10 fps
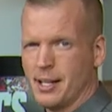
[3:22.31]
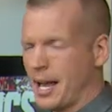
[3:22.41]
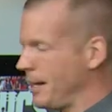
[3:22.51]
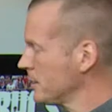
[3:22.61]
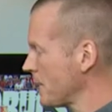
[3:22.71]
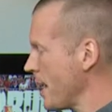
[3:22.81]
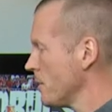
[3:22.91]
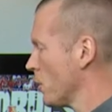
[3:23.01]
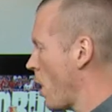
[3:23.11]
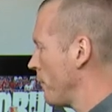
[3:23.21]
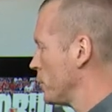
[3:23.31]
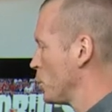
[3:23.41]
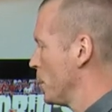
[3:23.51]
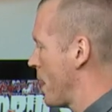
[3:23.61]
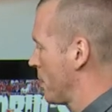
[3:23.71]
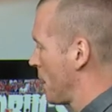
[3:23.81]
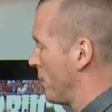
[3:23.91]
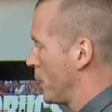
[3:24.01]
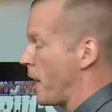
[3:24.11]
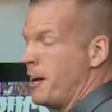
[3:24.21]
And it's taken their offense to another
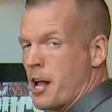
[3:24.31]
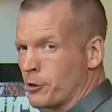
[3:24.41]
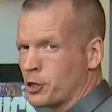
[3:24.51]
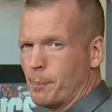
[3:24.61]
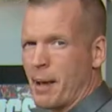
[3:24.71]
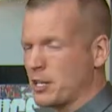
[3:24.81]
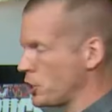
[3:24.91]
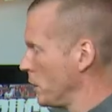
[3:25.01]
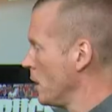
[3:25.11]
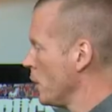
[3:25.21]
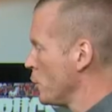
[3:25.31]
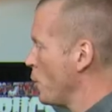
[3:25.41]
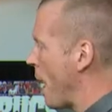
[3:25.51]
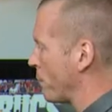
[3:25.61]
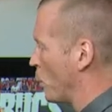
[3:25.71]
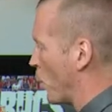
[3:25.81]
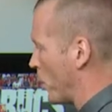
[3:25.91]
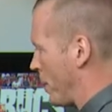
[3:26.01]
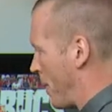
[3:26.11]
level and another dimension you have to worry